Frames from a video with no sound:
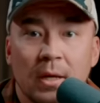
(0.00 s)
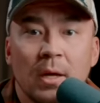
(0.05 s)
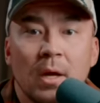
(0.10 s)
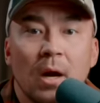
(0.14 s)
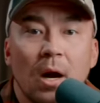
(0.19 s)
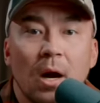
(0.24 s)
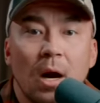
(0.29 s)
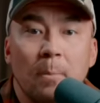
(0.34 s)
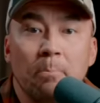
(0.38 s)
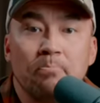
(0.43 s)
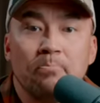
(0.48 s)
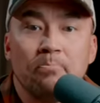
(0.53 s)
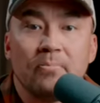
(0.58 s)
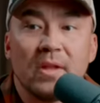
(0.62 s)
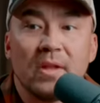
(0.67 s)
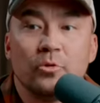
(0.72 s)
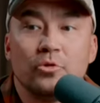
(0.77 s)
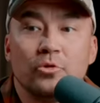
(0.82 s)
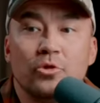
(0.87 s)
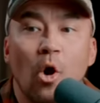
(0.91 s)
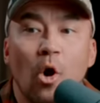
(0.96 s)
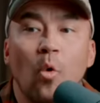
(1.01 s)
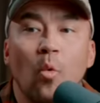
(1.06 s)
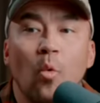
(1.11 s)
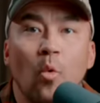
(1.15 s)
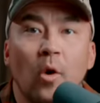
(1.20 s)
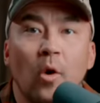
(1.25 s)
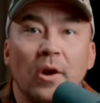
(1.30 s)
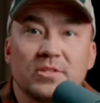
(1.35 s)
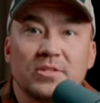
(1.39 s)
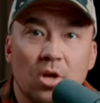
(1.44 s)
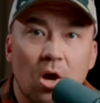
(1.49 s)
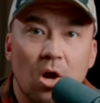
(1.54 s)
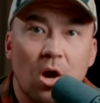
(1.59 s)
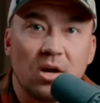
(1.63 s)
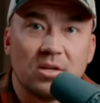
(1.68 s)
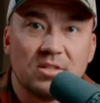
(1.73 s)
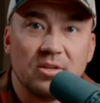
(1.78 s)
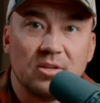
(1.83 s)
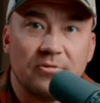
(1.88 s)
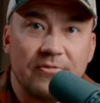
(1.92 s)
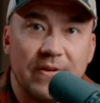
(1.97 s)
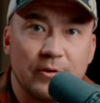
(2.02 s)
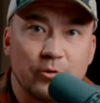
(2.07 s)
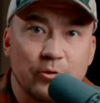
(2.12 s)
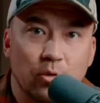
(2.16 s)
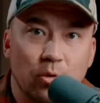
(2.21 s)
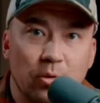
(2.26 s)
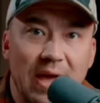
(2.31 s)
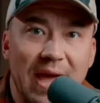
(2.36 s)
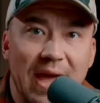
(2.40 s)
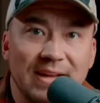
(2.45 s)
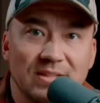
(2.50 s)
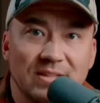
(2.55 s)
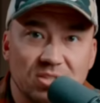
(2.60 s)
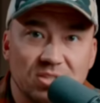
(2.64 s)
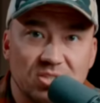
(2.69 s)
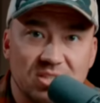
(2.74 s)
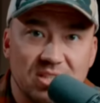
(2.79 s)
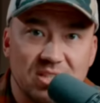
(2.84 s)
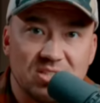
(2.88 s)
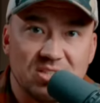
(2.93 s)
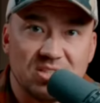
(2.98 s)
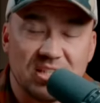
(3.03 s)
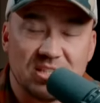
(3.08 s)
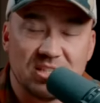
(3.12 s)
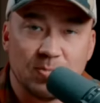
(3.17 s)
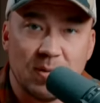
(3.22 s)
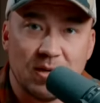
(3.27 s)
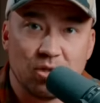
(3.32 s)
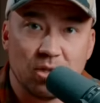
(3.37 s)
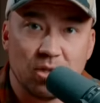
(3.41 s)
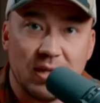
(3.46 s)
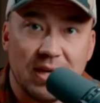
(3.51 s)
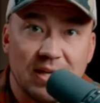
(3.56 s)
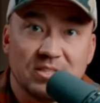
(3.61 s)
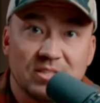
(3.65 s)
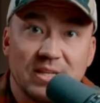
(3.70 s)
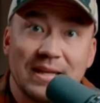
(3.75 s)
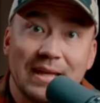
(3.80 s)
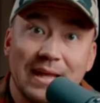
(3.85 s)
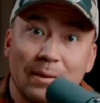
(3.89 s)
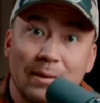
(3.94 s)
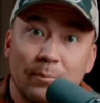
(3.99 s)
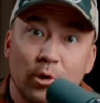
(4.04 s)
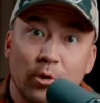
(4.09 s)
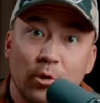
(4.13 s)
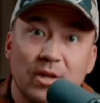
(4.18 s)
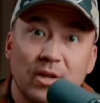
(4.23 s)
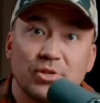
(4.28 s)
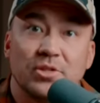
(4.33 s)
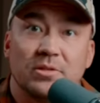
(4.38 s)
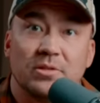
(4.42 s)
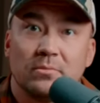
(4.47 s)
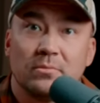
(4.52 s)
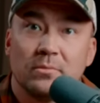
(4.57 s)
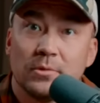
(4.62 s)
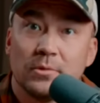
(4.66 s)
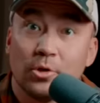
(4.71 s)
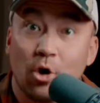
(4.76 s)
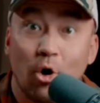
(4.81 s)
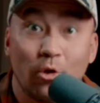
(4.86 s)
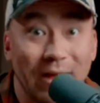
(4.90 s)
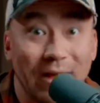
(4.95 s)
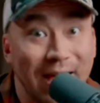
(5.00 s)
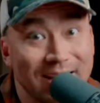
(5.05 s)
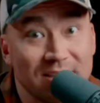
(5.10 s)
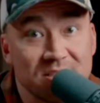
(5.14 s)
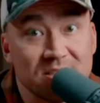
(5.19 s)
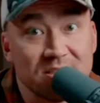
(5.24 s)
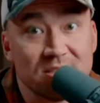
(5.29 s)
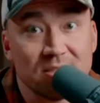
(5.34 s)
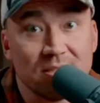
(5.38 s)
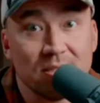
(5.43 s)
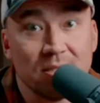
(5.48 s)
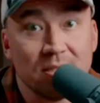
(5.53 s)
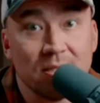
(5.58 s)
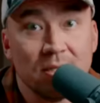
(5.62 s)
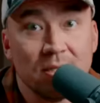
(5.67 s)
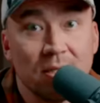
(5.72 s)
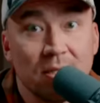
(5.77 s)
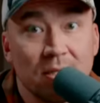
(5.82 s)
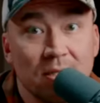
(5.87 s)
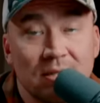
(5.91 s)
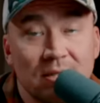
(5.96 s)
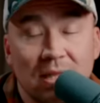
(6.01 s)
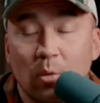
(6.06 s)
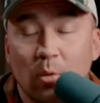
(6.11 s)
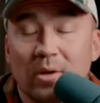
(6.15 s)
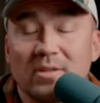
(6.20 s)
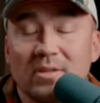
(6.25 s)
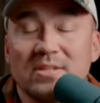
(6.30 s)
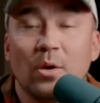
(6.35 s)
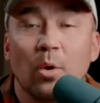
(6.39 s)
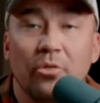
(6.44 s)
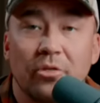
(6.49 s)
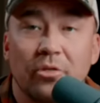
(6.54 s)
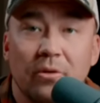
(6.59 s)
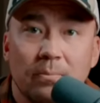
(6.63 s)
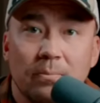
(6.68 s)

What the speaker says: don't want to talk to federal agencies that specialize in immigration, called ICE. They don't want to deal with them.